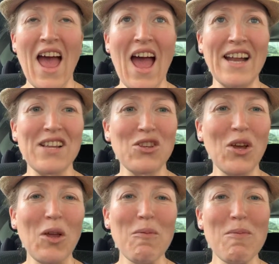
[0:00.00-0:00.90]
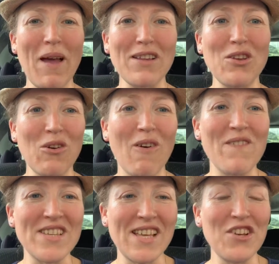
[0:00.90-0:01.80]
And it took me back to a
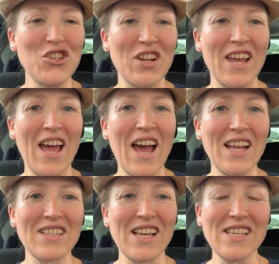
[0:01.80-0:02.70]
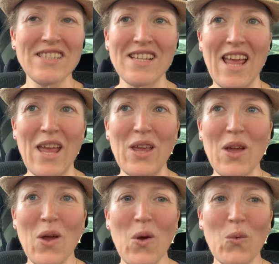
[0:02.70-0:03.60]
conversation I had yesterday
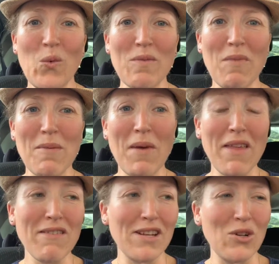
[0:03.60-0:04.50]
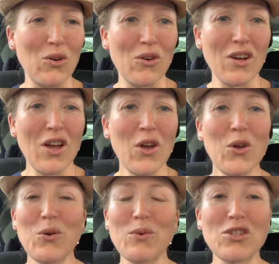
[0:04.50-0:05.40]
with my mother-in-law,
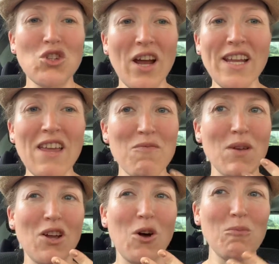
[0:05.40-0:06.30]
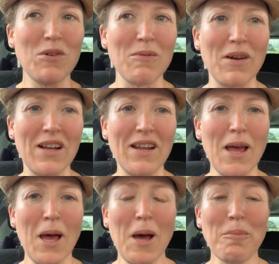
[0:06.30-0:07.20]
who was trying to give me a compliment,
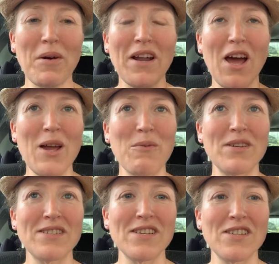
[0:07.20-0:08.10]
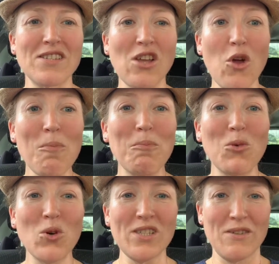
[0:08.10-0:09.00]
but I was so
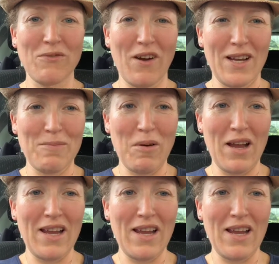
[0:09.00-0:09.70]
mortified by